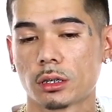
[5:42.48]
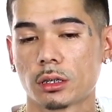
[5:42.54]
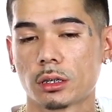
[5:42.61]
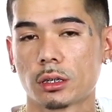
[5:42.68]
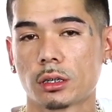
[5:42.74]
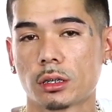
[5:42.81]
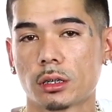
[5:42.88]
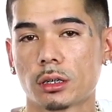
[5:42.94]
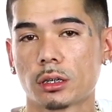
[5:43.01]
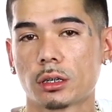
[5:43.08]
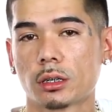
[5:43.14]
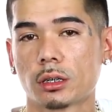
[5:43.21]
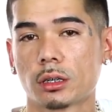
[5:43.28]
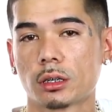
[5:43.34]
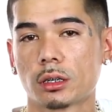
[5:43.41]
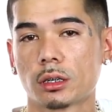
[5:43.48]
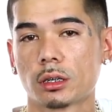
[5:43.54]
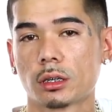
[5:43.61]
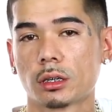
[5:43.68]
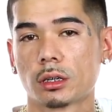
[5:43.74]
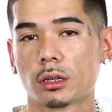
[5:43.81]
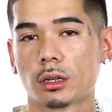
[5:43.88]
what did your parents
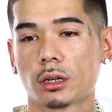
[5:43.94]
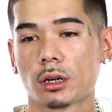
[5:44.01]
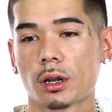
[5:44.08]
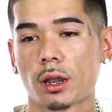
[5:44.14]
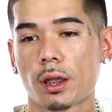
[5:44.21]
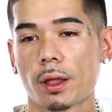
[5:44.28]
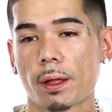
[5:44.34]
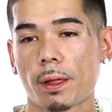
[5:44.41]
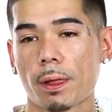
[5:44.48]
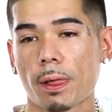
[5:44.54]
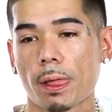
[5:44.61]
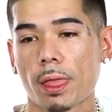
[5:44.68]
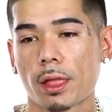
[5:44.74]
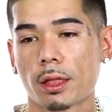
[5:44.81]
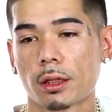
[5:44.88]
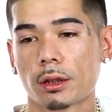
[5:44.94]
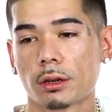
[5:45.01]
think when you first got permanent